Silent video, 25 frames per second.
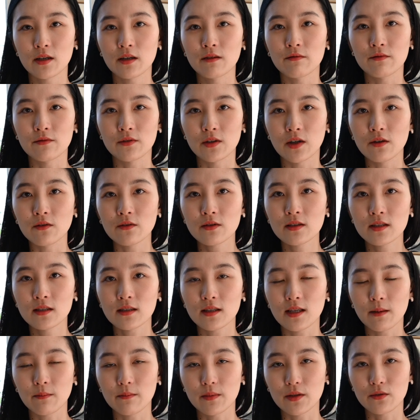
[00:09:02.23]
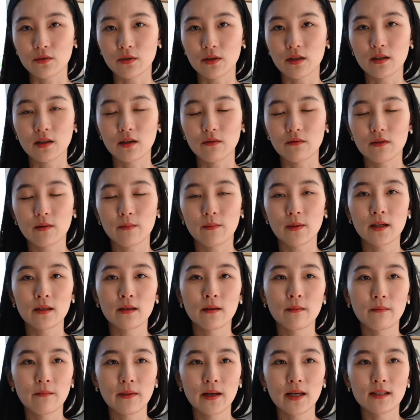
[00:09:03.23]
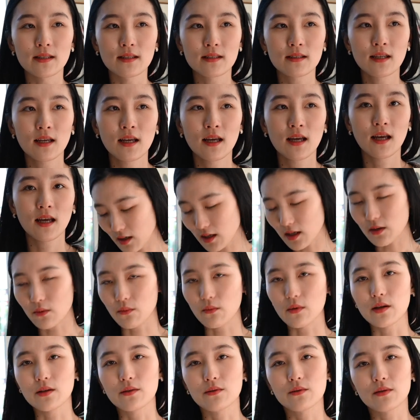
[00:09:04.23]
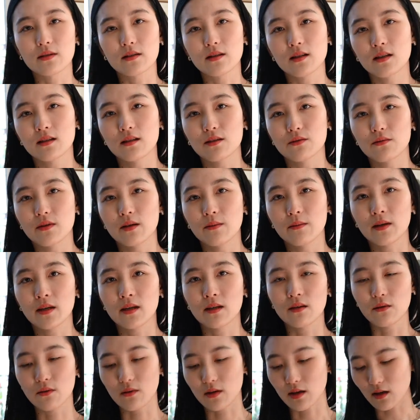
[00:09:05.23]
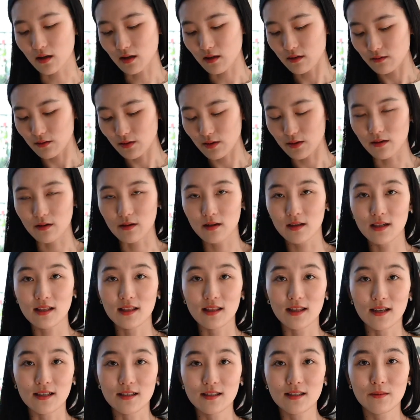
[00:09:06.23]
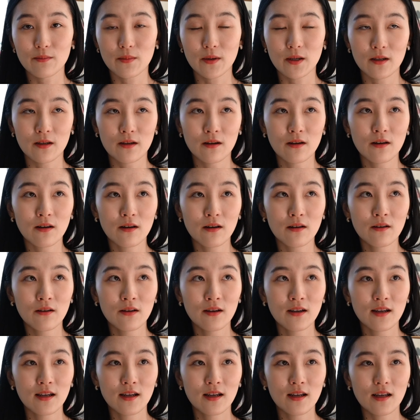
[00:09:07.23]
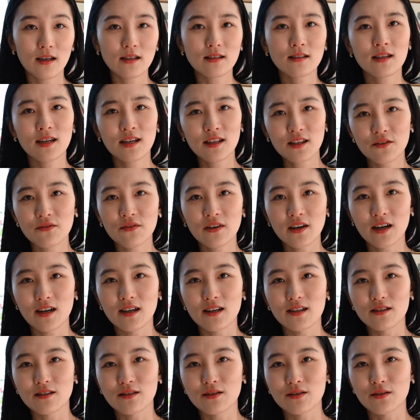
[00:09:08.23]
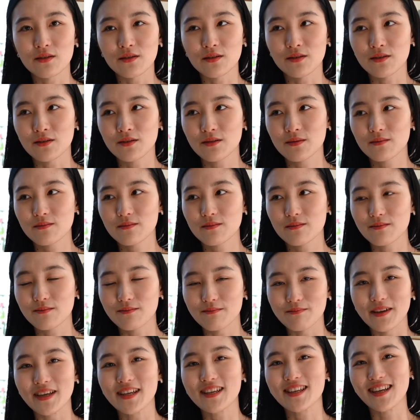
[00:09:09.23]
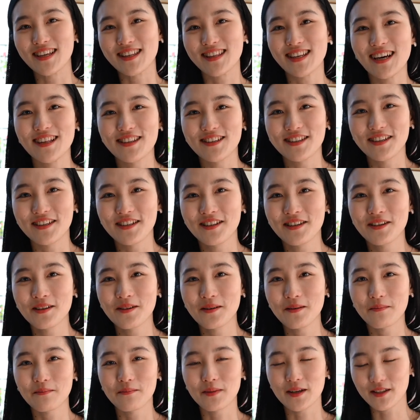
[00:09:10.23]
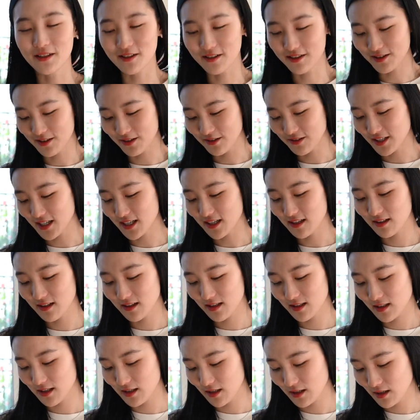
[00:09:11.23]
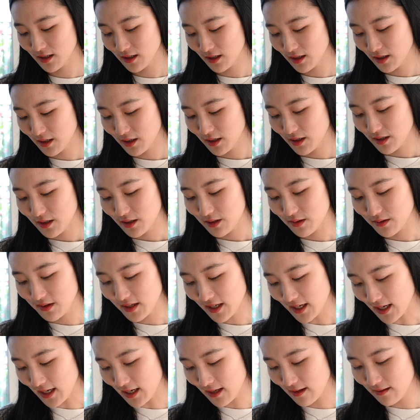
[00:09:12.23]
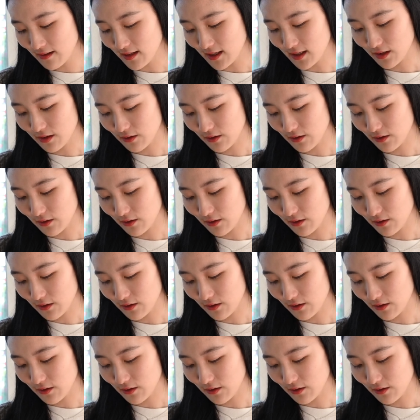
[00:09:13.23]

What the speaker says: of rows in between of the button bands, and when you start the ribbing, you are on your last buttonhole. It's kind of hard to make another buttonhole. Technically you can